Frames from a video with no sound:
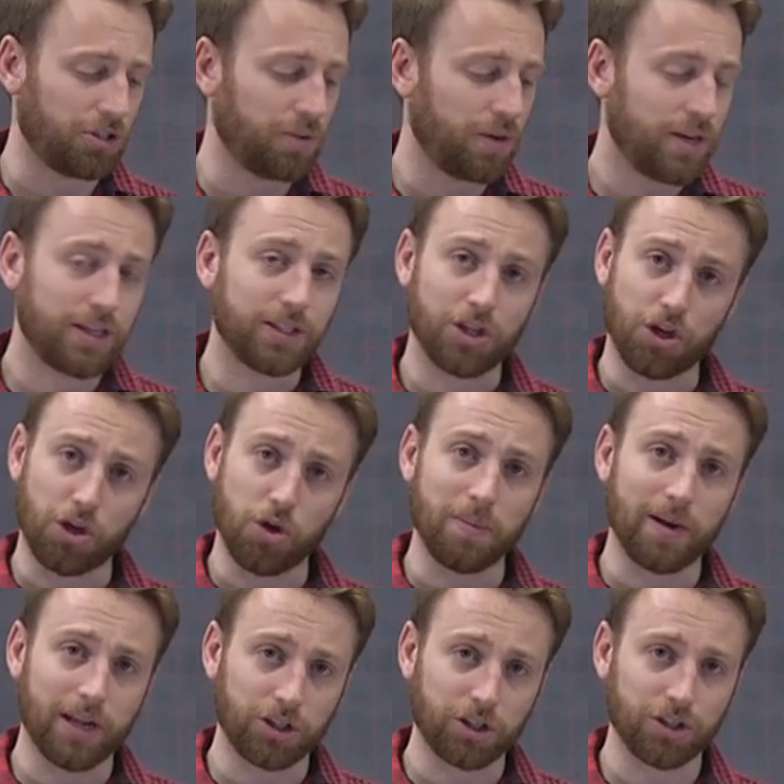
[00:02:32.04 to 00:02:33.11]
you is the
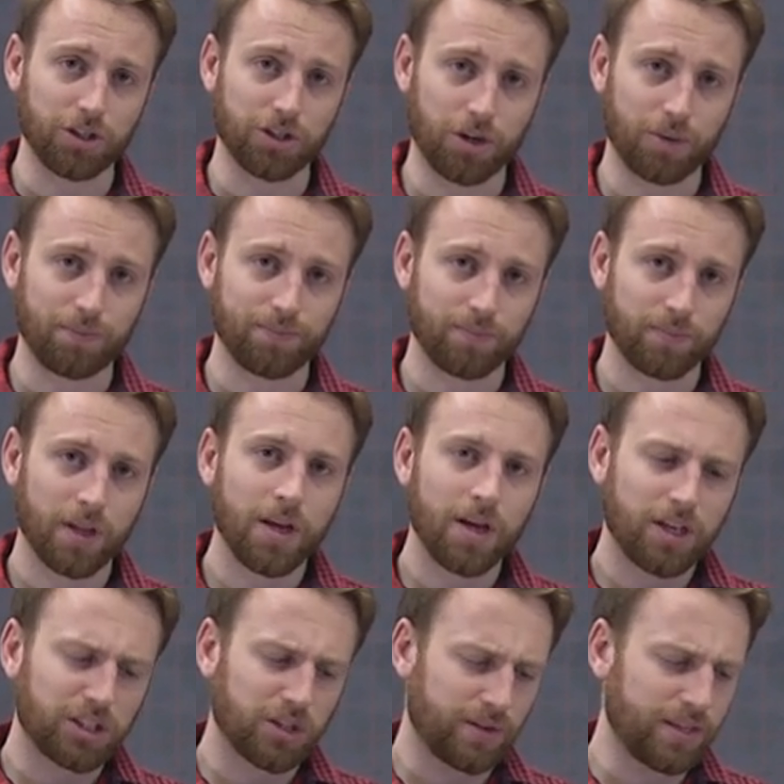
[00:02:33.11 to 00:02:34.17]
accumulation zone.
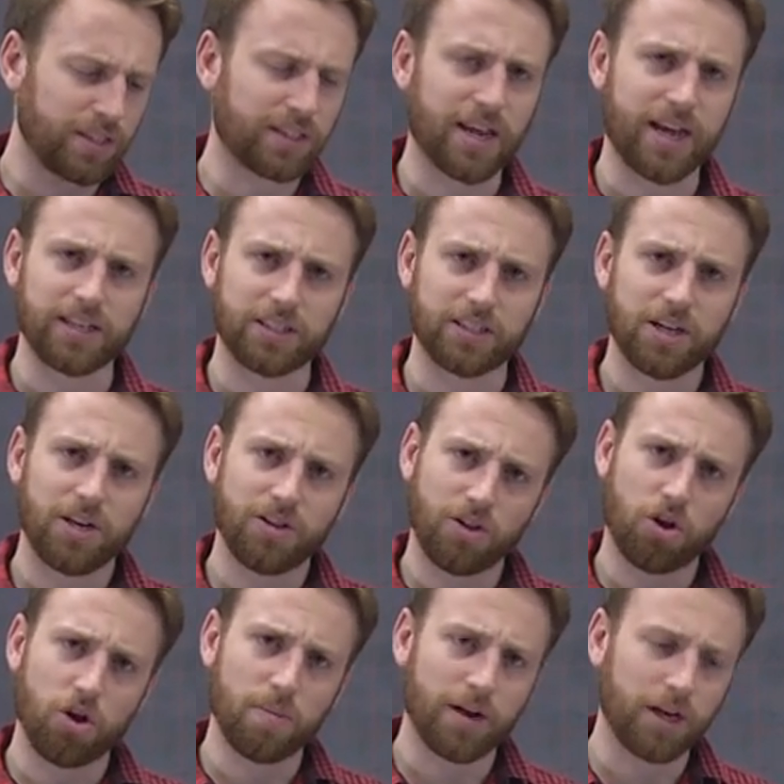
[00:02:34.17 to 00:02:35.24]
So in this case, the
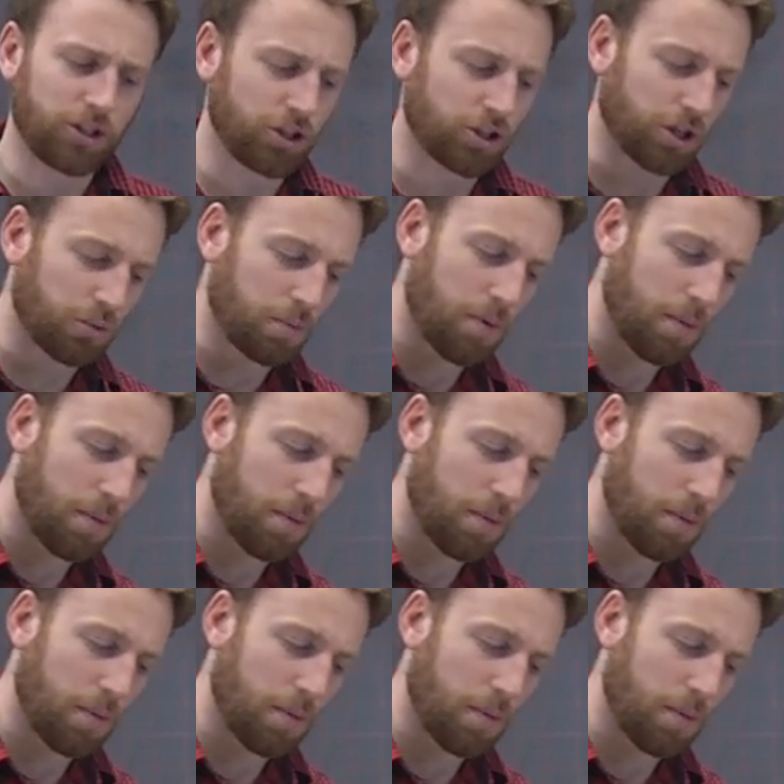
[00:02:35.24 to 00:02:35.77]
accumulation zone will